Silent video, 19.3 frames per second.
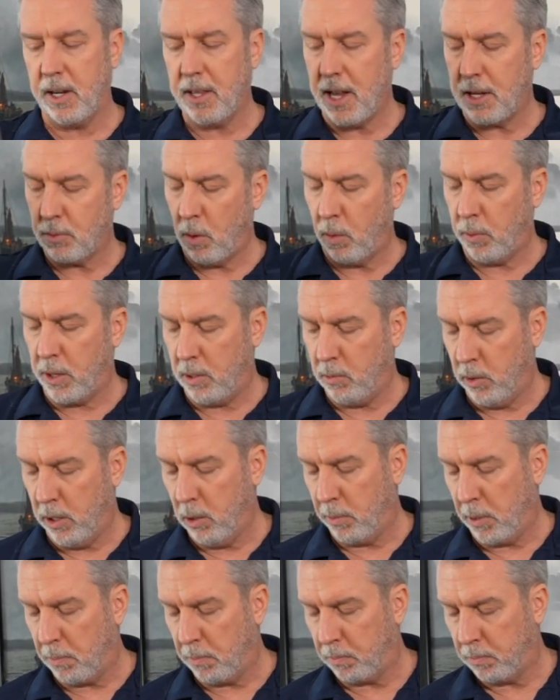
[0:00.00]
and that's what we
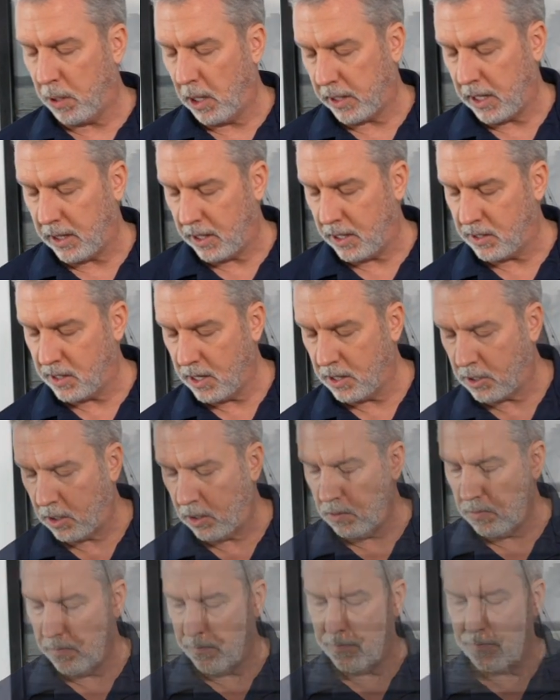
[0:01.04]
will be plugging these into,